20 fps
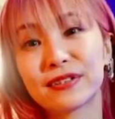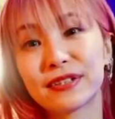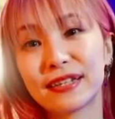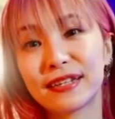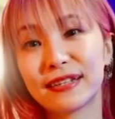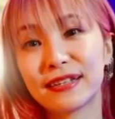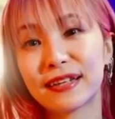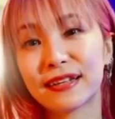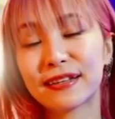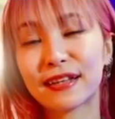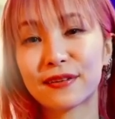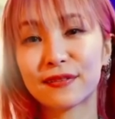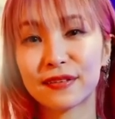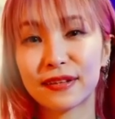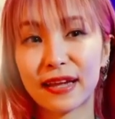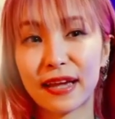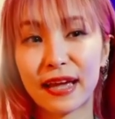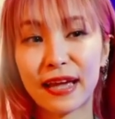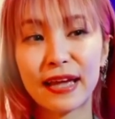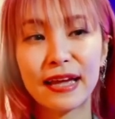Yukino
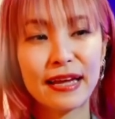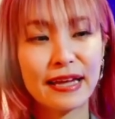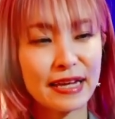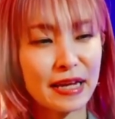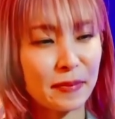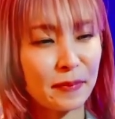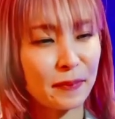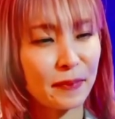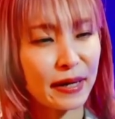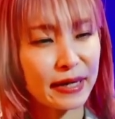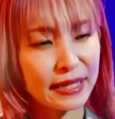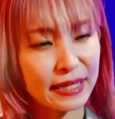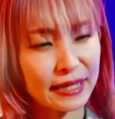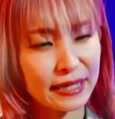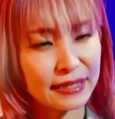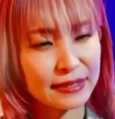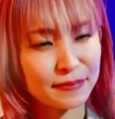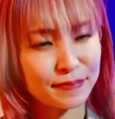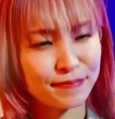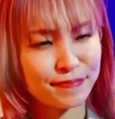from Oregairu Brush.
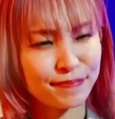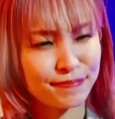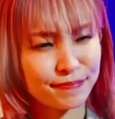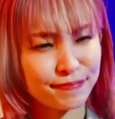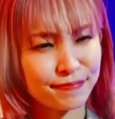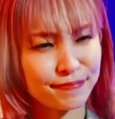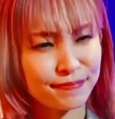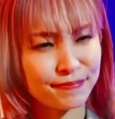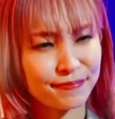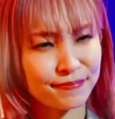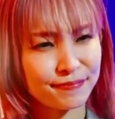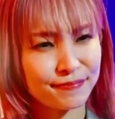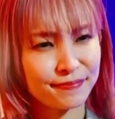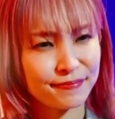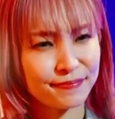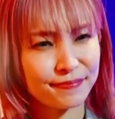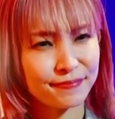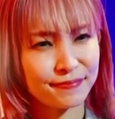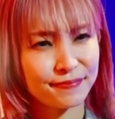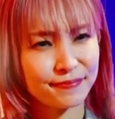Her
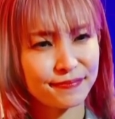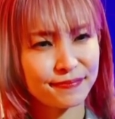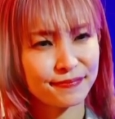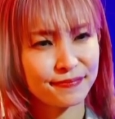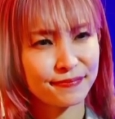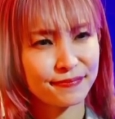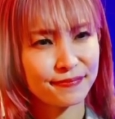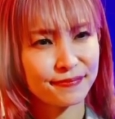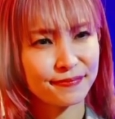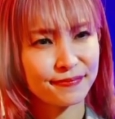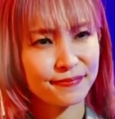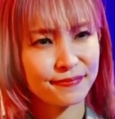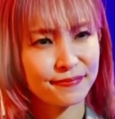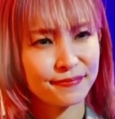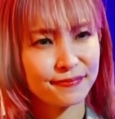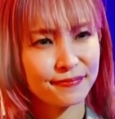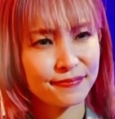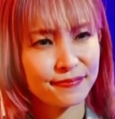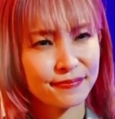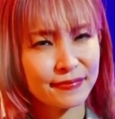singing was amazing,
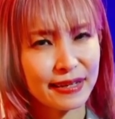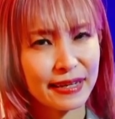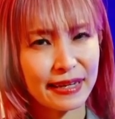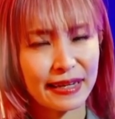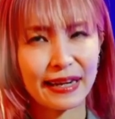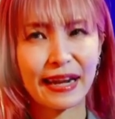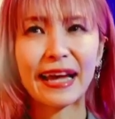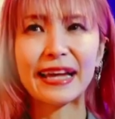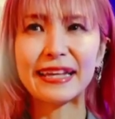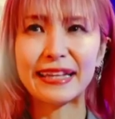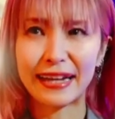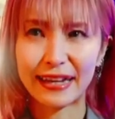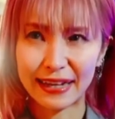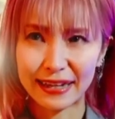and that